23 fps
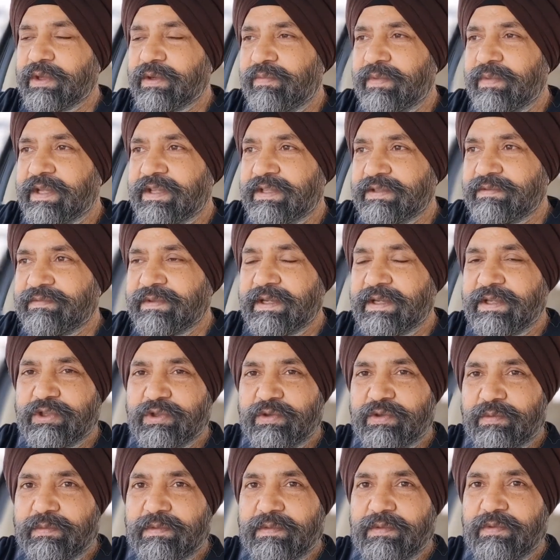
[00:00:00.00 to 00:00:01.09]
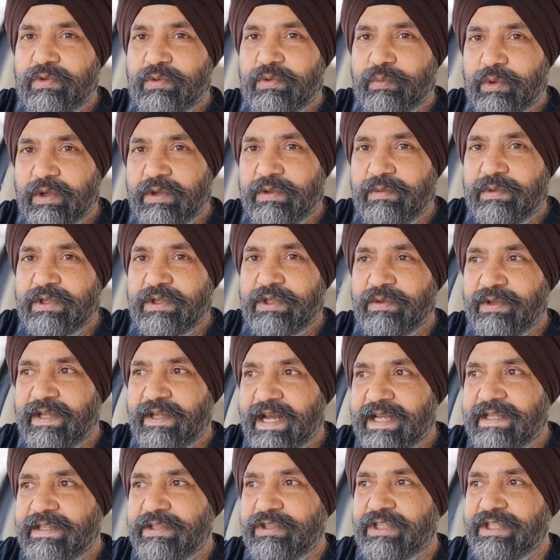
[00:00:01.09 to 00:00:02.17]
we'll refund you. So what will you
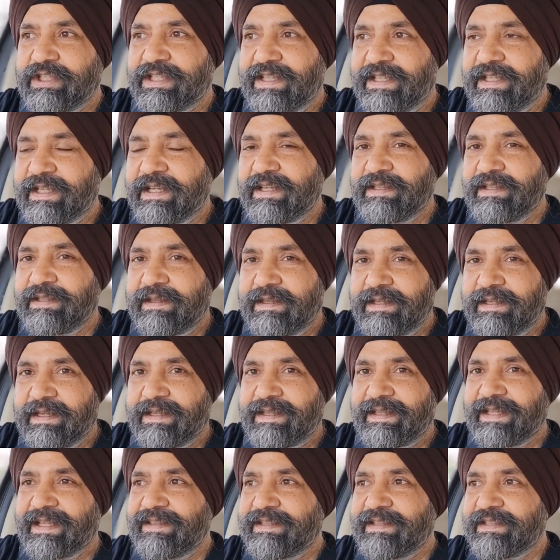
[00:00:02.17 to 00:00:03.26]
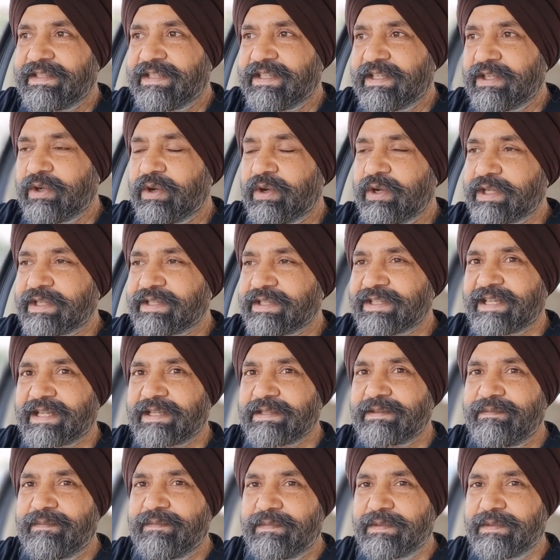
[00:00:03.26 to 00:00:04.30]
actually learn? Let's see all that.